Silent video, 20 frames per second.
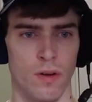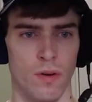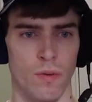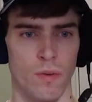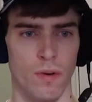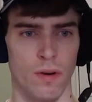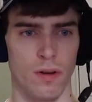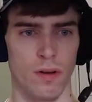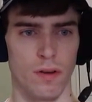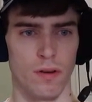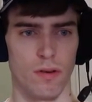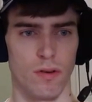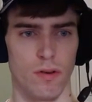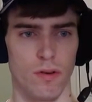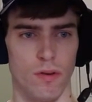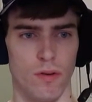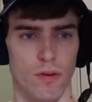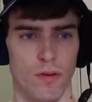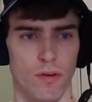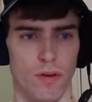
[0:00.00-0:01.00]
1,
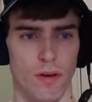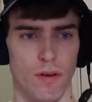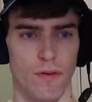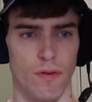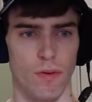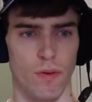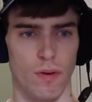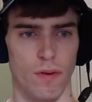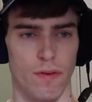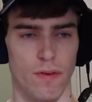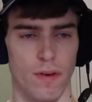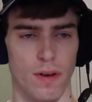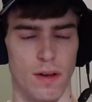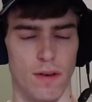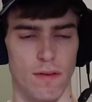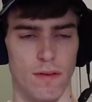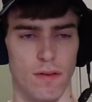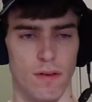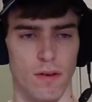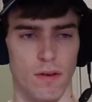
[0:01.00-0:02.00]
2, 3, 4,
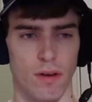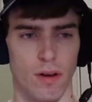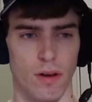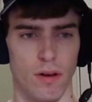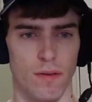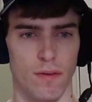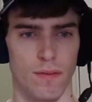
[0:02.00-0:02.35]
5. Okay.